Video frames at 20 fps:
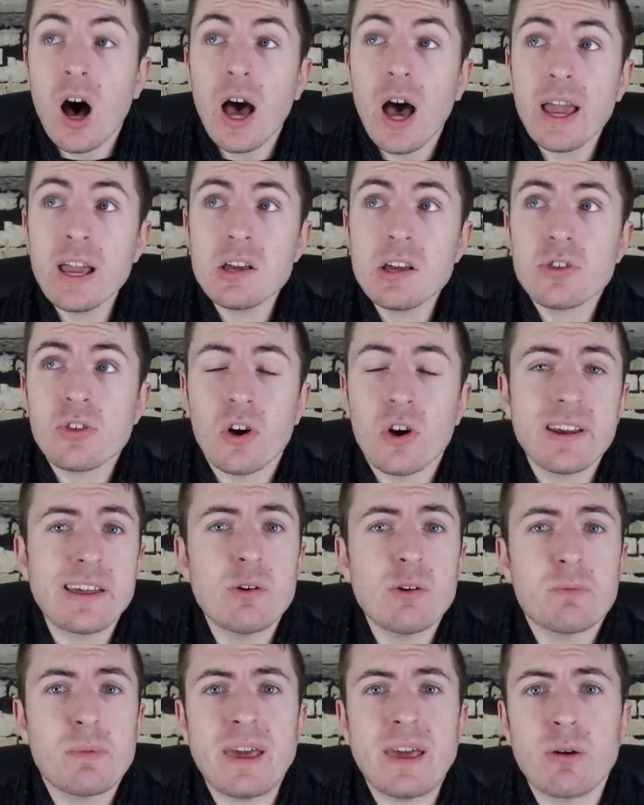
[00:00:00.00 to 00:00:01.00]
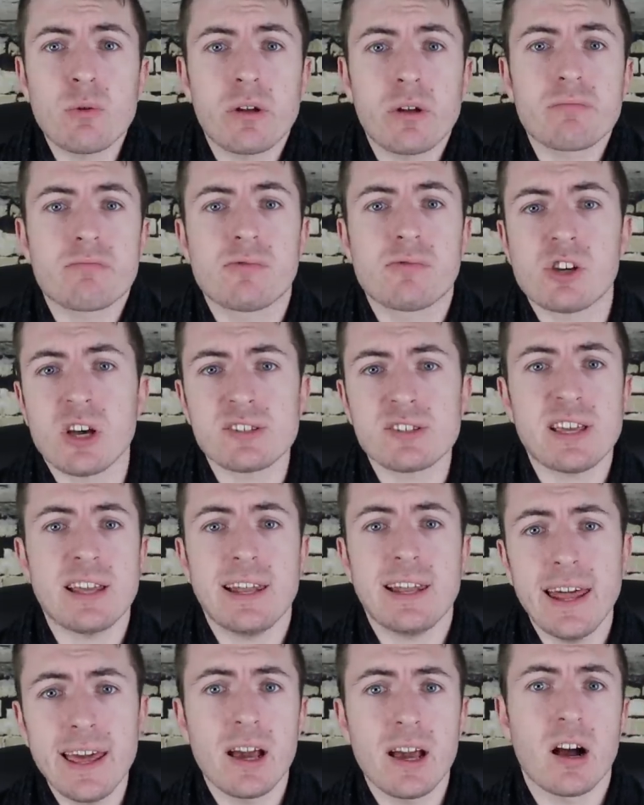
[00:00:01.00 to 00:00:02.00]
I thought he would be what
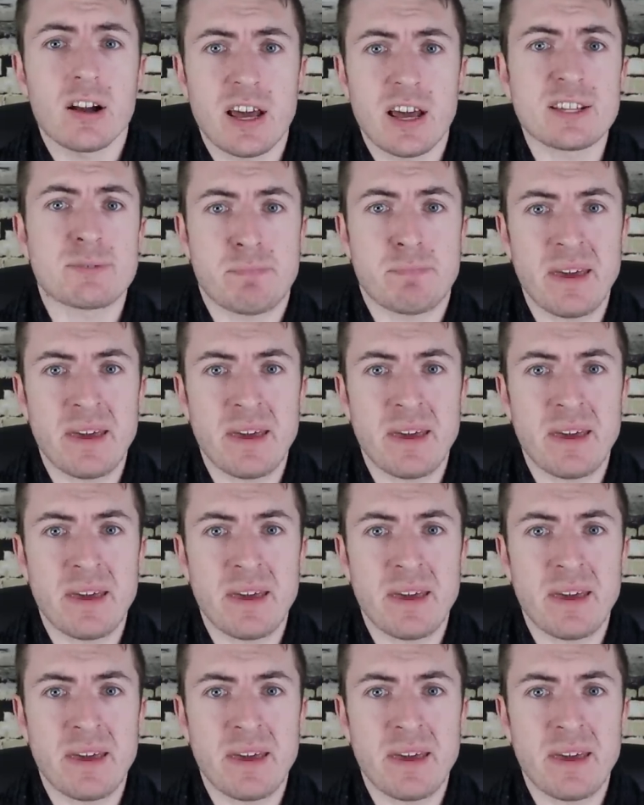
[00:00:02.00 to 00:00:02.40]
Jesse Lingard has